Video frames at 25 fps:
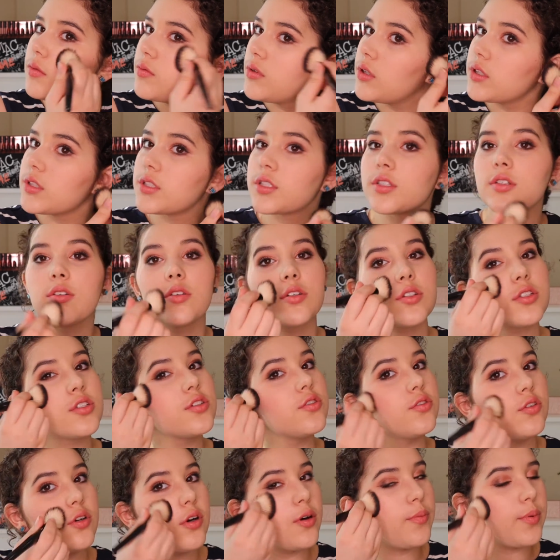I'm also going
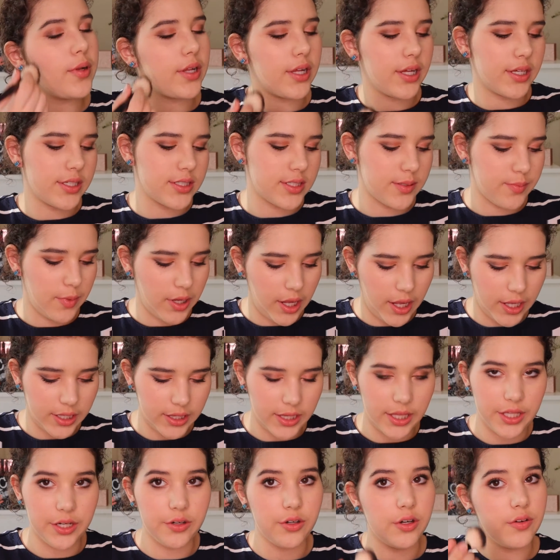to apply some
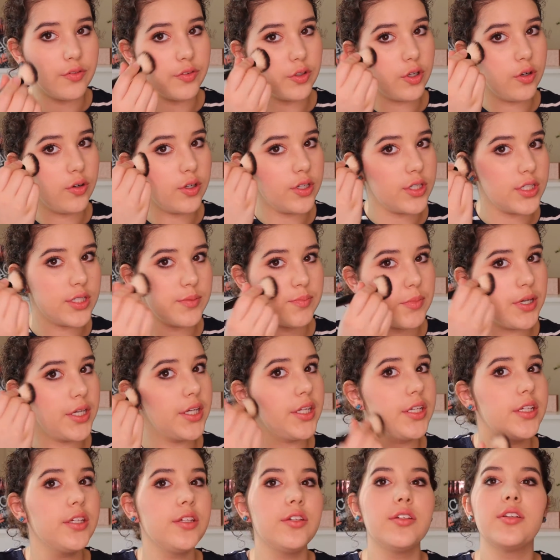highlighter, of course,
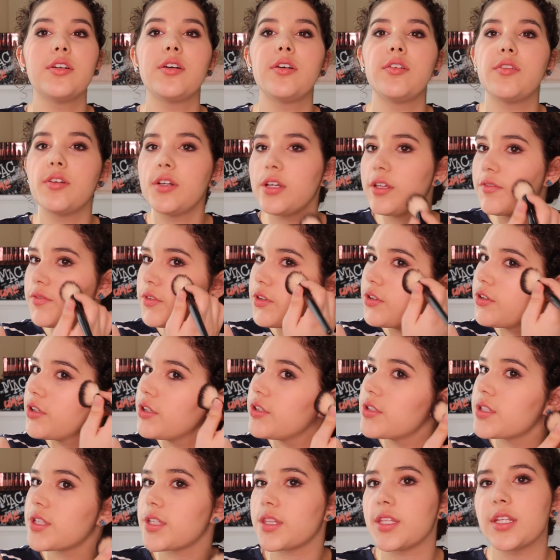but you know, if you're
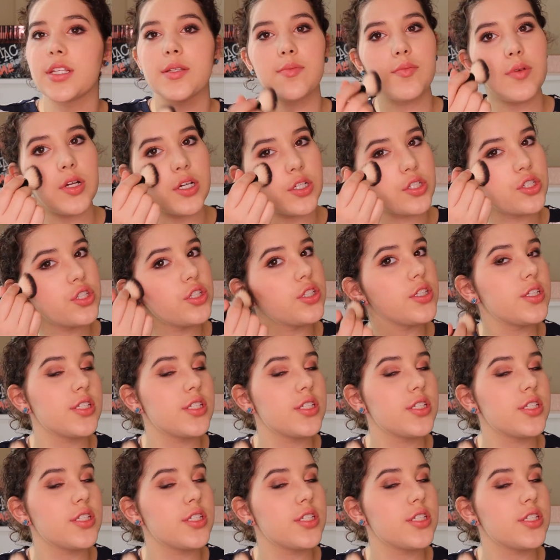using this blush,